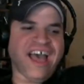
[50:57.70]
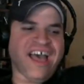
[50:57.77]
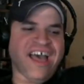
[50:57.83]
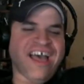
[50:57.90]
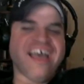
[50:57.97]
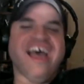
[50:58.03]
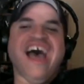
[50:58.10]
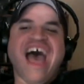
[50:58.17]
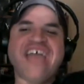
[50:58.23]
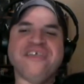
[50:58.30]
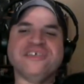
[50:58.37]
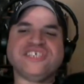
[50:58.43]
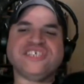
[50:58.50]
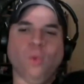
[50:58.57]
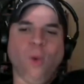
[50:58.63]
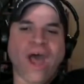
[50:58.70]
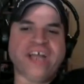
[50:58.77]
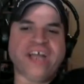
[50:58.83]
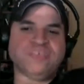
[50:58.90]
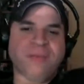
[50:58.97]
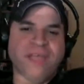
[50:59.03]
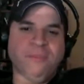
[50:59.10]
uh, I used to
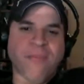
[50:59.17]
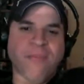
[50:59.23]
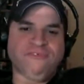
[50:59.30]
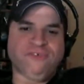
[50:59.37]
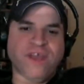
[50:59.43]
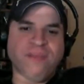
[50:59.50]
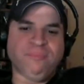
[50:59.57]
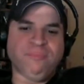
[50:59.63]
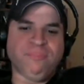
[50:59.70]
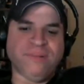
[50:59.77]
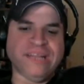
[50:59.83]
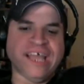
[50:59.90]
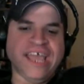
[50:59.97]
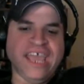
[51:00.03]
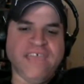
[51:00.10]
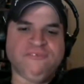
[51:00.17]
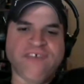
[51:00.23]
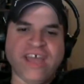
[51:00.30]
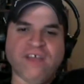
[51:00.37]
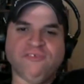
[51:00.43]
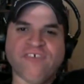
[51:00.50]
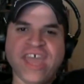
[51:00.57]
watch my, my friend play
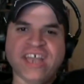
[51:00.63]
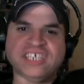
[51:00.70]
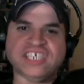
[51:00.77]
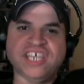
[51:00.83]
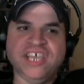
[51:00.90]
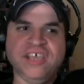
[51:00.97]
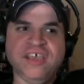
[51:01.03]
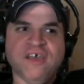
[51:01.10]
Final Fantasy